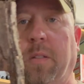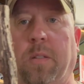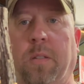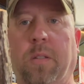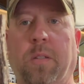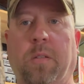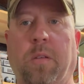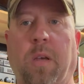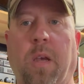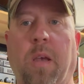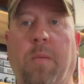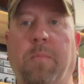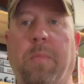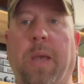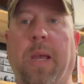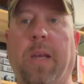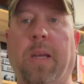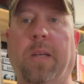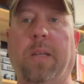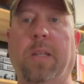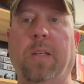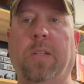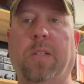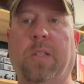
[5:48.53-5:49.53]
So I
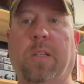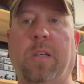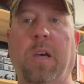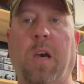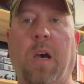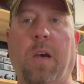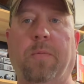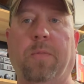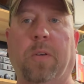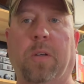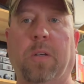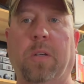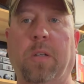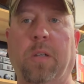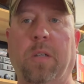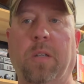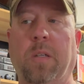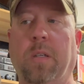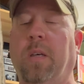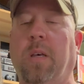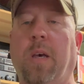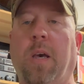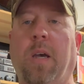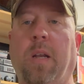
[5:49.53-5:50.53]
made this cover
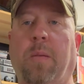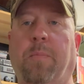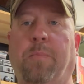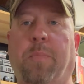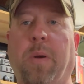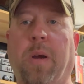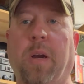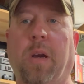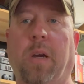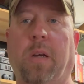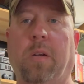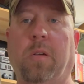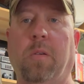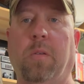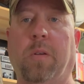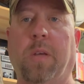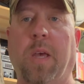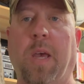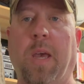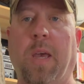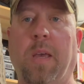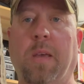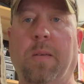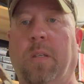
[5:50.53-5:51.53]
out of bark,
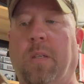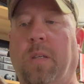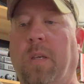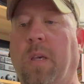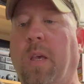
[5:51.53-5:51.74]
okay?